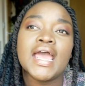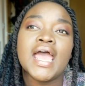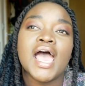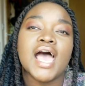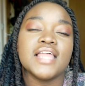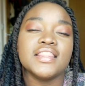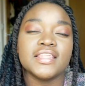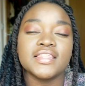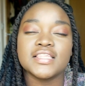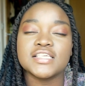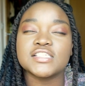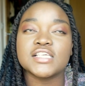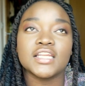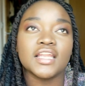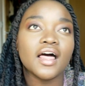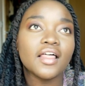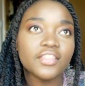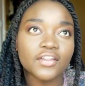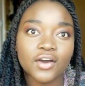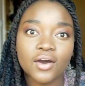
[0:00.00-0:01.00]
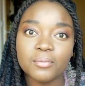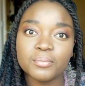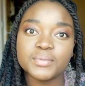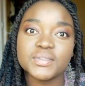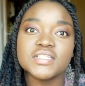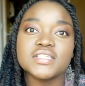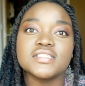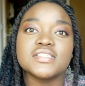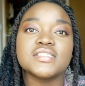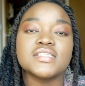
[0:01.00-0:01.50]
And then there's another
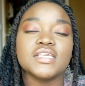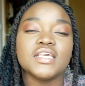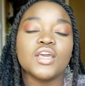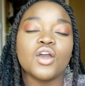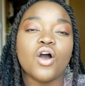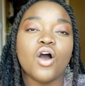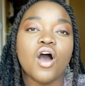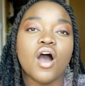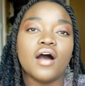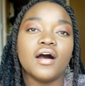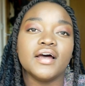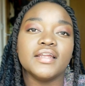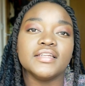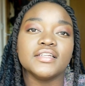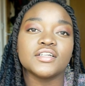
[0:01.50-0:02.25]
competency on